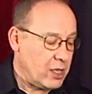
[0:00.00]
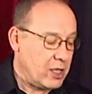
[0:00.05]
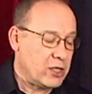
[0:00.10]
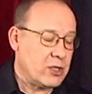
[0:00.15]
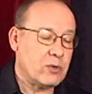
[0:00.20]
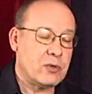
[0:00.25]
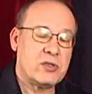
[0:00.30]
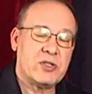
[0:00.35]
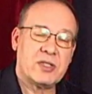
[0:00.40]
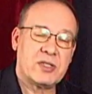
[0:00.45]

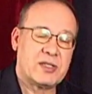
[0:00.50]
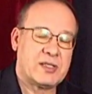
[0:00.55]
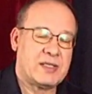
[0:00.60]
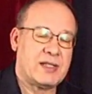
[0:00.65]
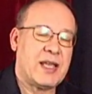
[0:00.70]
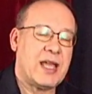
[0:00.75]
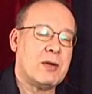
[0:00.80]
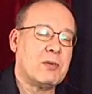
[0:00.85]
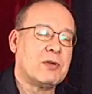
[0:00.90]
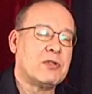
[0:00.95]
you would just
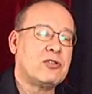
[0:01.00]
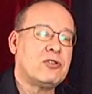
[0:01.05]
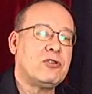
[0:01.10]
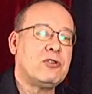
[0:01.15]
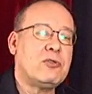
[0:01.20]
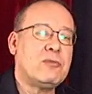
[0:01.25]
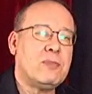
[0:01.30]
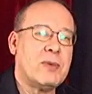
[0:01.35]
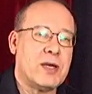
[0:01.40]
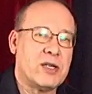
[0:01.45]
stay with
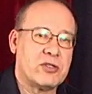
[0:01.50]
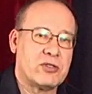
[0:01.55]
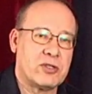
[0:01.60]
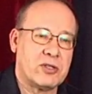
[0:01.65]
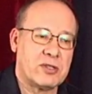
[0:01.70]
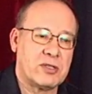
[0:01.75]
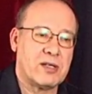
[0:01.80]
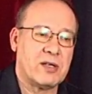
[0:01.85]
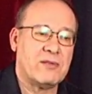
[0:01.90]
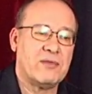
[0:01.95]
two
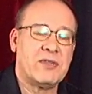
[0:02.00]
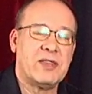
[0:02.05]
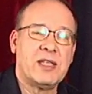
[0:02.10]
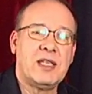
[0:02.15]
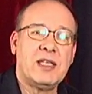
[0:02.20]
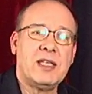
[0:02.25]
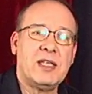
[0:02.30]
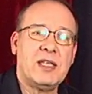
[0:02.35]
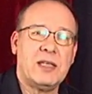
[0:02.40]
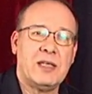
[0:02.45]
measures of the
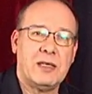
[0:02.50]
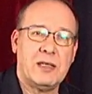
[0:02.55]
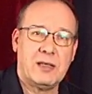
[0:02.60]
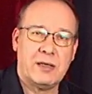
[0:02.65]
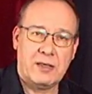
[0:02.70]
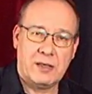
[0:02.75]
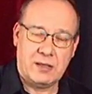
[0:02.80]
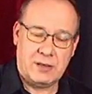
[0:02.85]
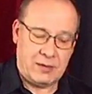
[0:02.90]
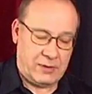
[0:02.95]
E
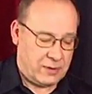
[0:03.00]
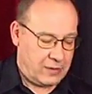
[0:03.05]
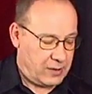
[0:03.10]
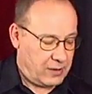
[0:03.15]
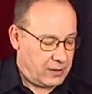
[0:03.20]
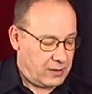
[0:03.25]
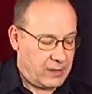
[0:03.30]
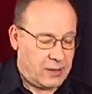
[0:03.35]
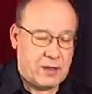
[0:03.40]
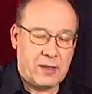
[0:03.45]

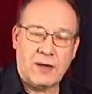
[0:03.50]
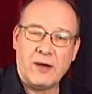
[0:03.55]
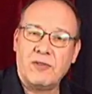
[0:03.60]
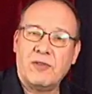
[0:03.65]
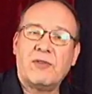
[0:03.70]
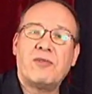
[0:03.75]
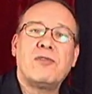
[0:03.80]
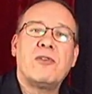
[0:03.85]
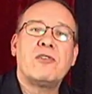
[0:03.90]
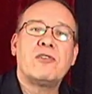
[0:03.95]
of
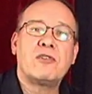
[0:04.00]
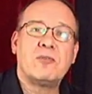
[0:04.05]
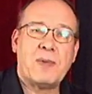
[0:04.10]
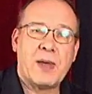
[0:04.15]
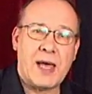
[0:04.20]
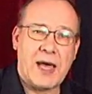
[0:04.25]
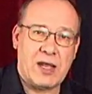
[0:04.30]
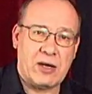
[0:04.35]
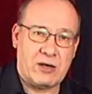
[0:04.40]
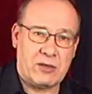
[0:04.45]
the first
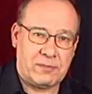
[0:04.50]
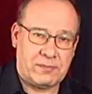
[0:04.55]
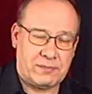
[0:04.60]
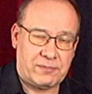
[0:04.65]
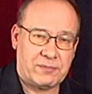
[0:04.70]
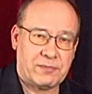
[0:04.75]
pattern.